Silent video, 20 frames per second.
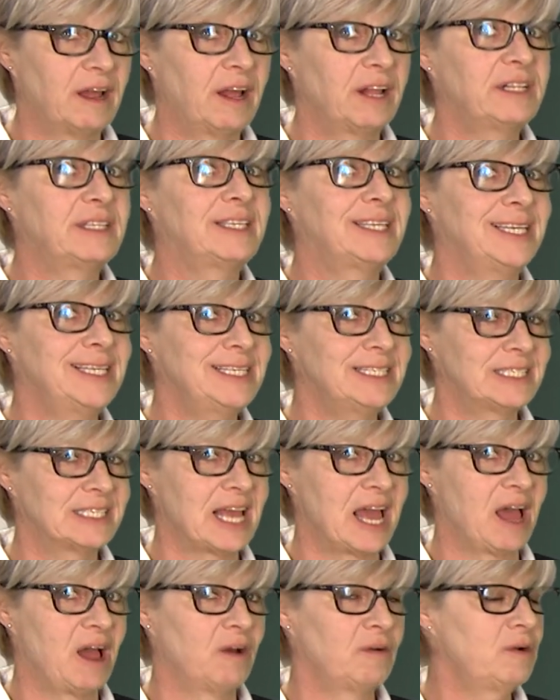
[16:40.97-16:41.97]
a T
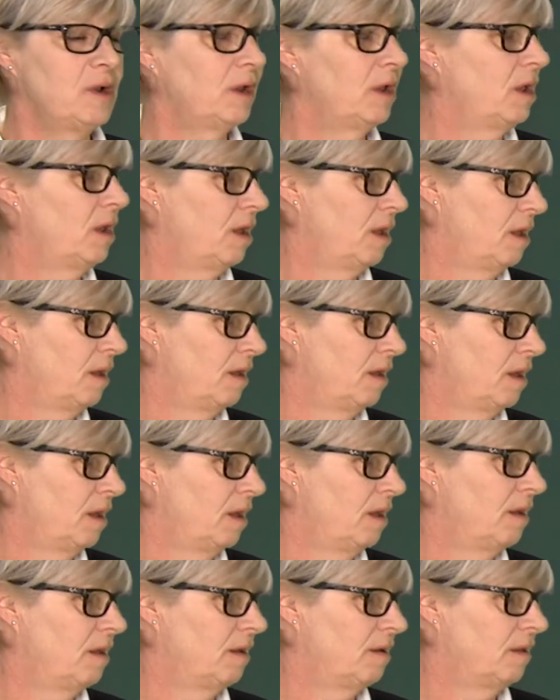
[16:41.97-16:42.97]
sound,
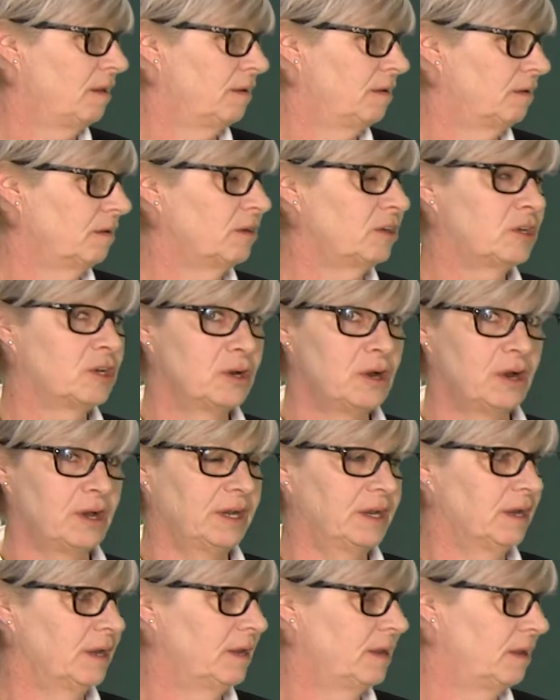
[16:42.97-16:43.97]

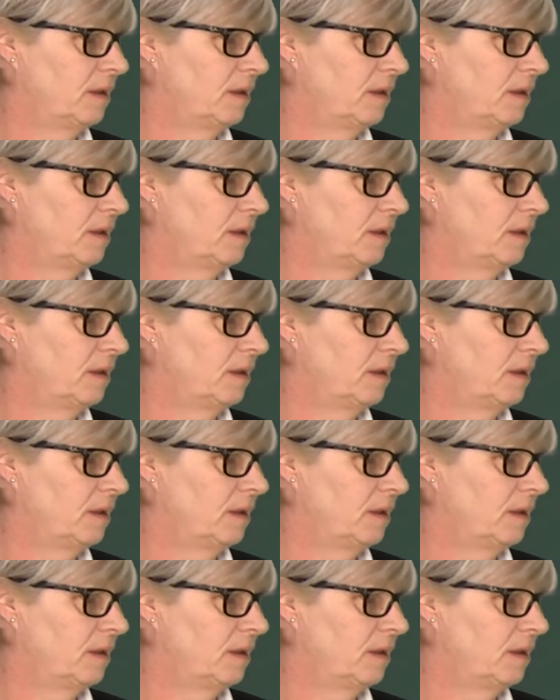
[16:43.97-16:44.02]
good.